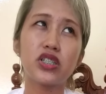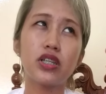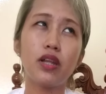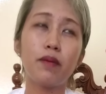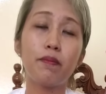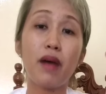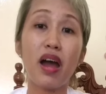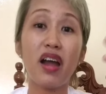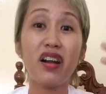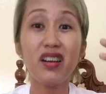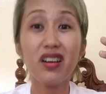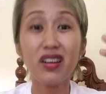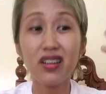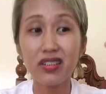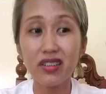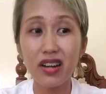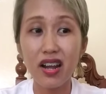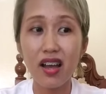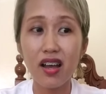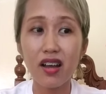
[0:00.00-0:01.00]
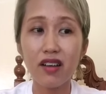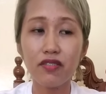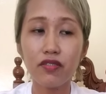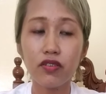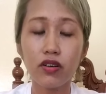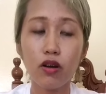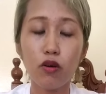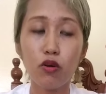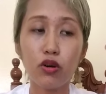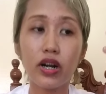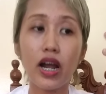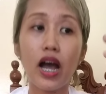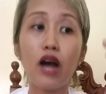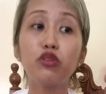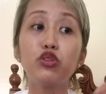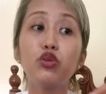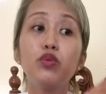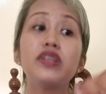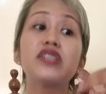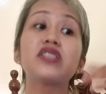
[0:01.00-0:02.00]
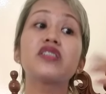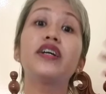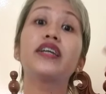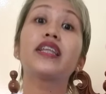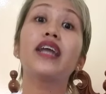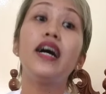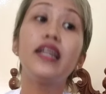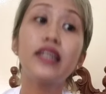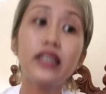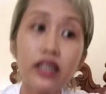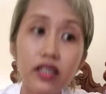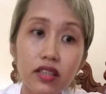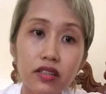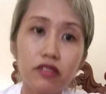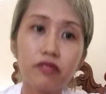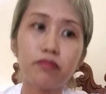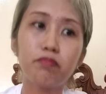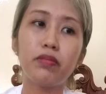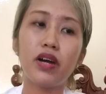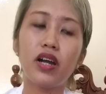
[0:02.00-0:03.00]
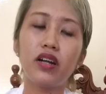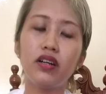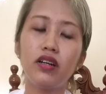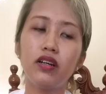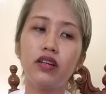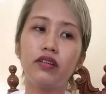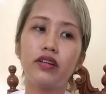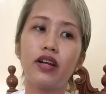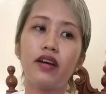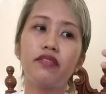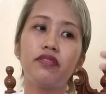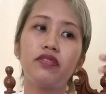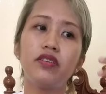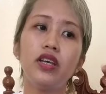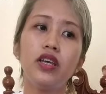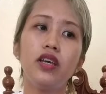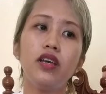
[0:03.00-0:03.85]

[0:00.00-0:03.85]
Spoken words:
the paragraph, or how do we start another paragraph.